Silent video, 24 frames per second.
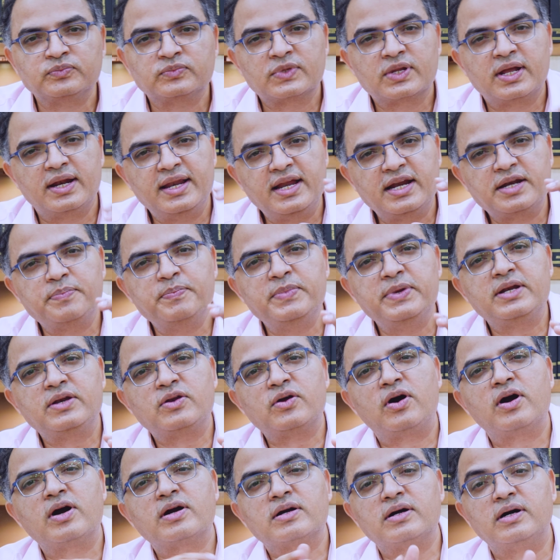So let me
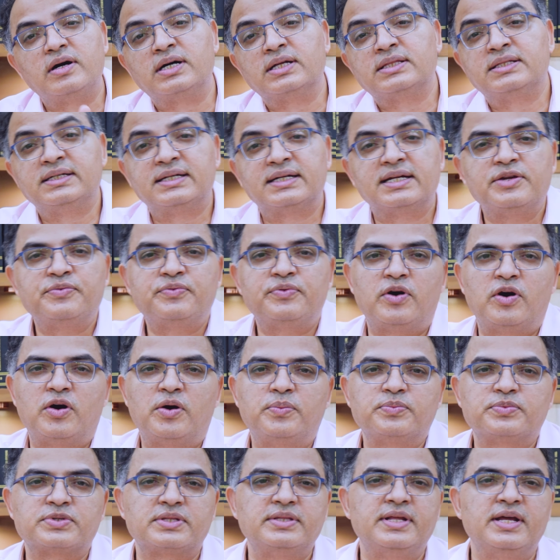talk other
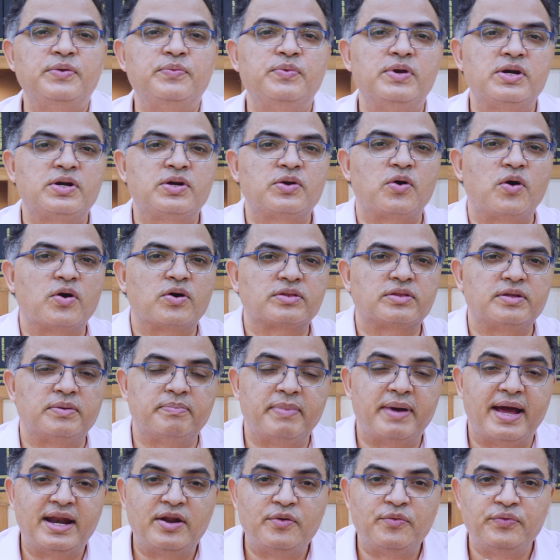reforms, then we'll talk the
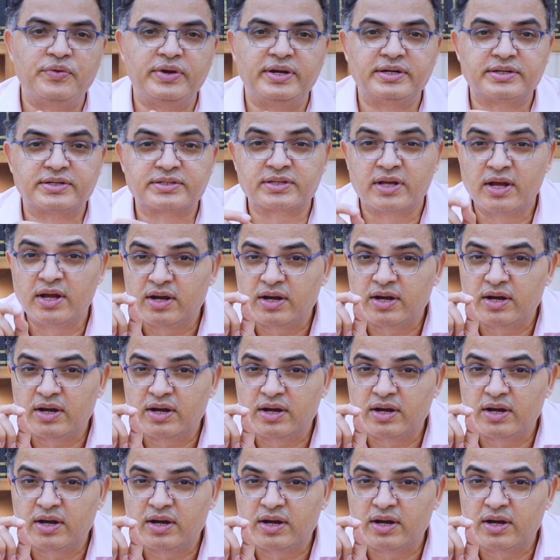benefits.